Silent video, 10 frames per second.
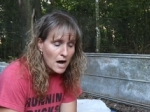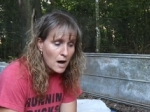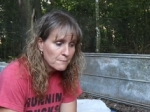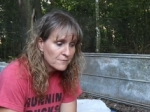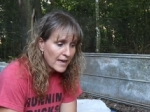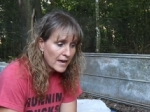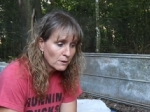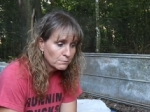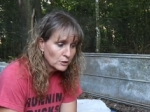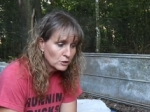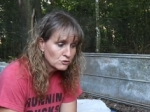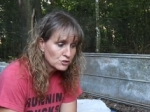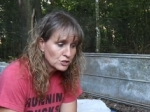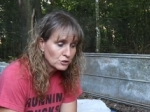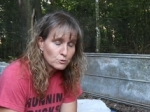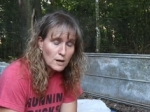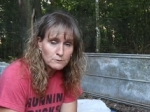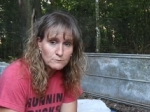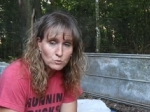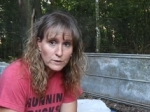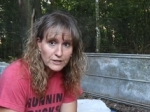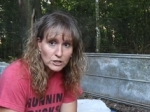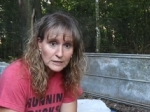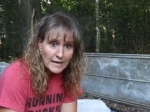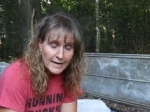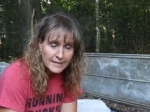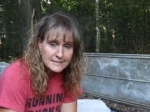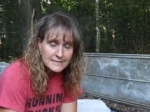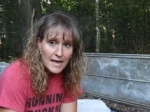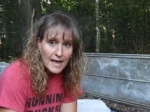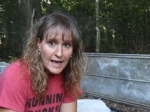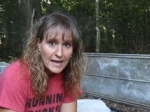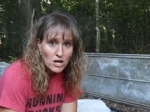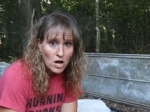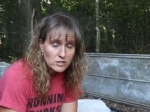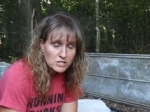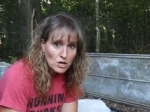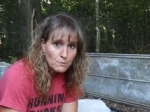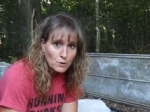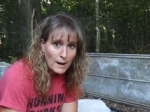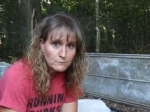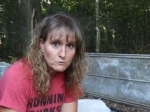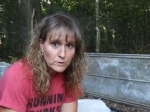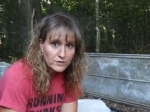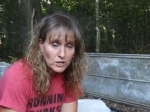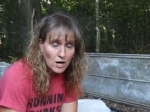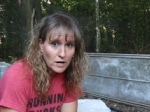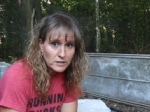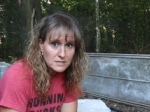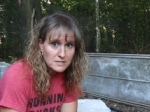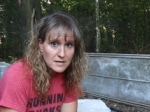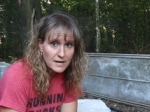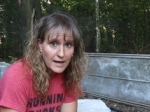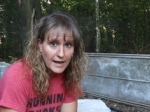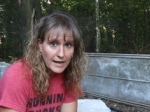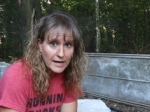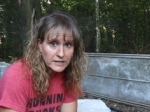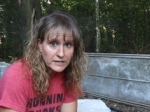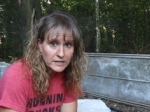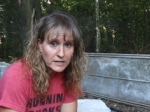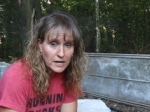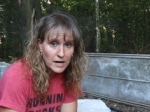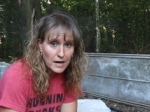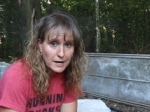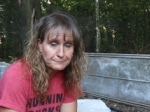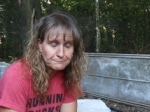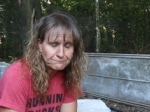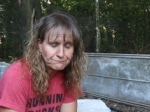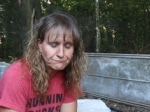Um, they are prone to problems with their legs and also problems with their hearts and um,